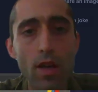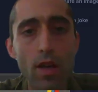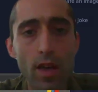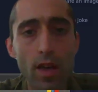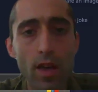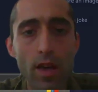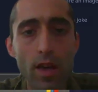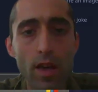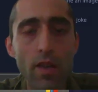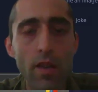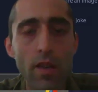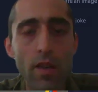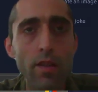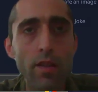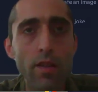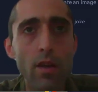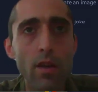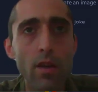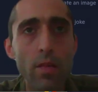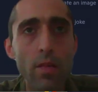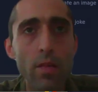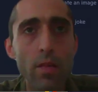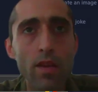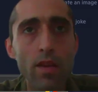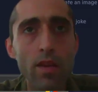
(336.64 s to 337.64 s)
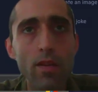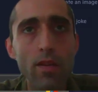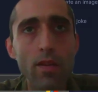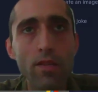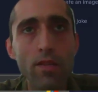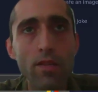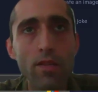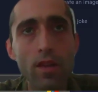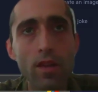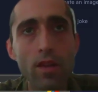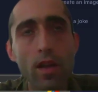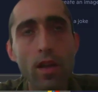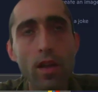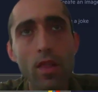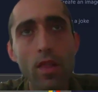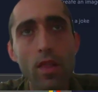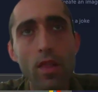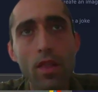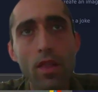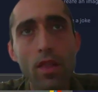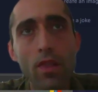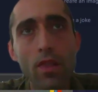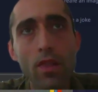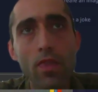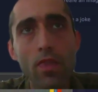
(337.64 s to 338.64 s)
in diabetes,
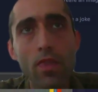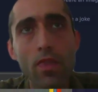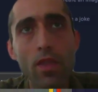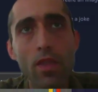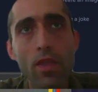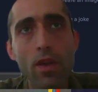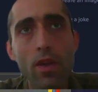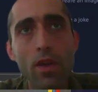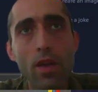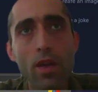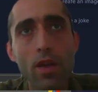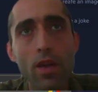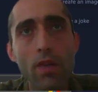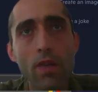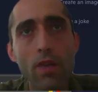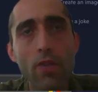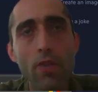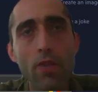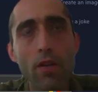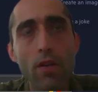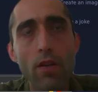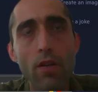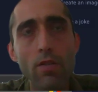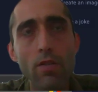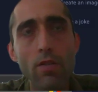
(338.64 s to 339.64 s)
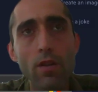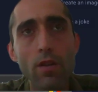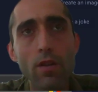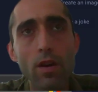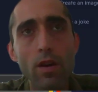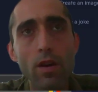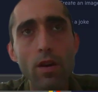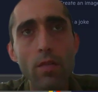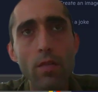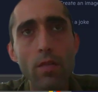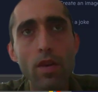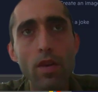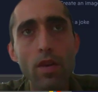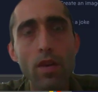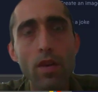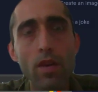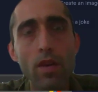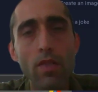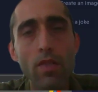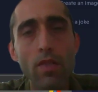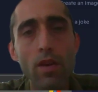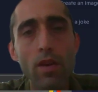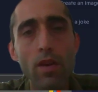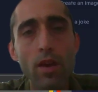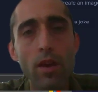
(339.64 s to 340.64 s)
that they have hard time
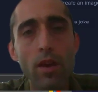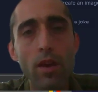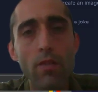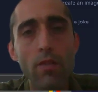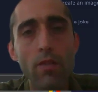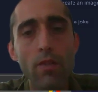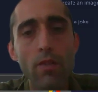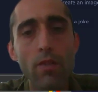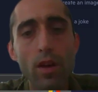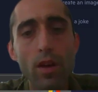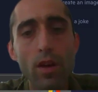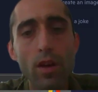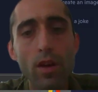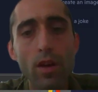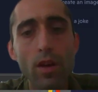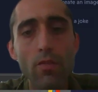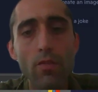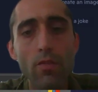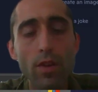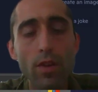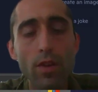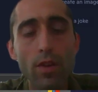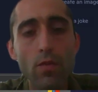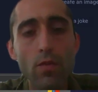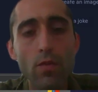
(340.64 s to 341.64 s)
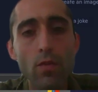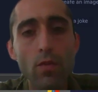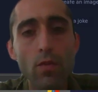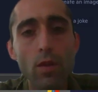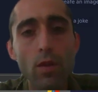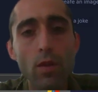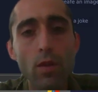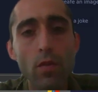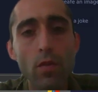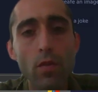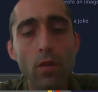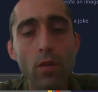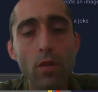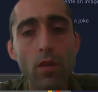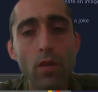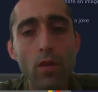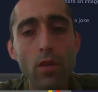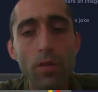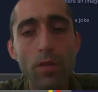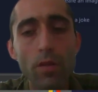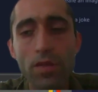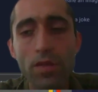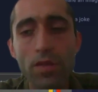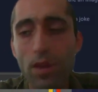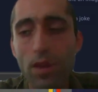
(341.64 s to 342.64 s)
because they have vascular
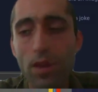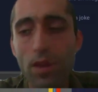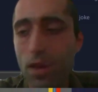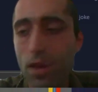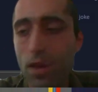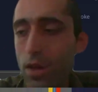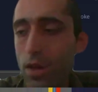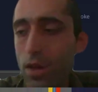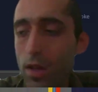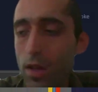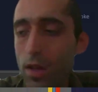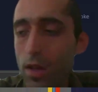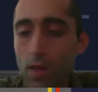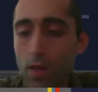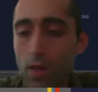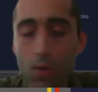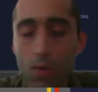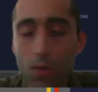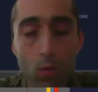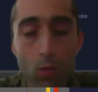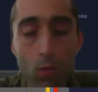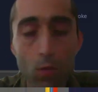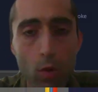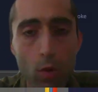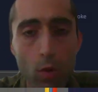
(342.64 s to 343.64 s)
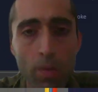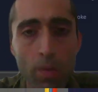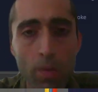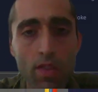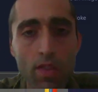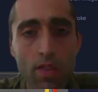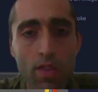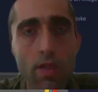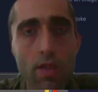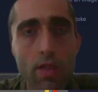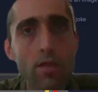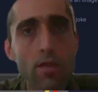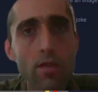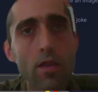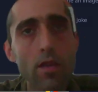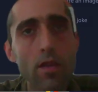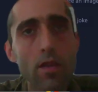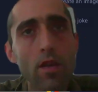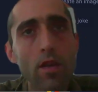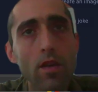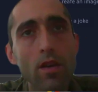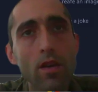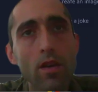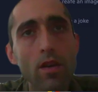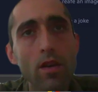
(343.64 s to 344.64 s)
problems, vasculopathies,
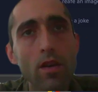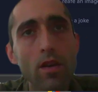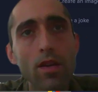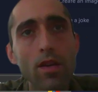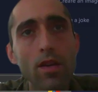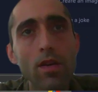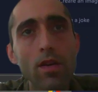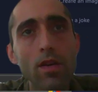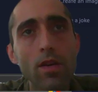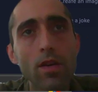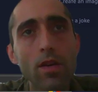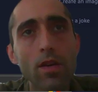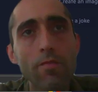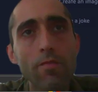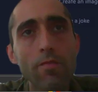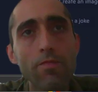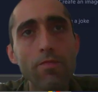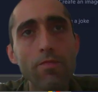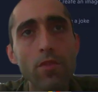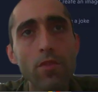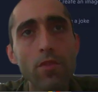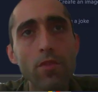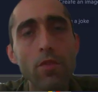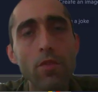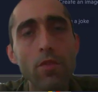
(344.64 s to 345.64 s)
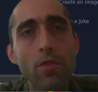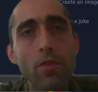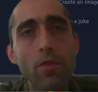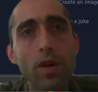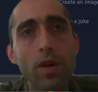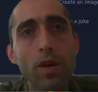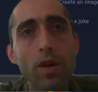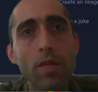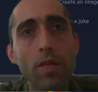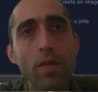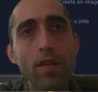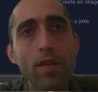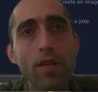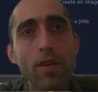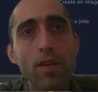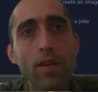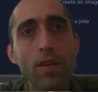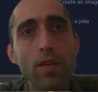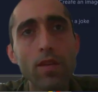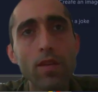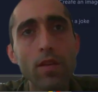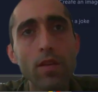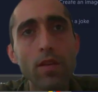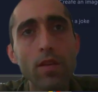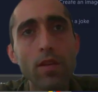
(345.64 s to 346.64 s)
diabetic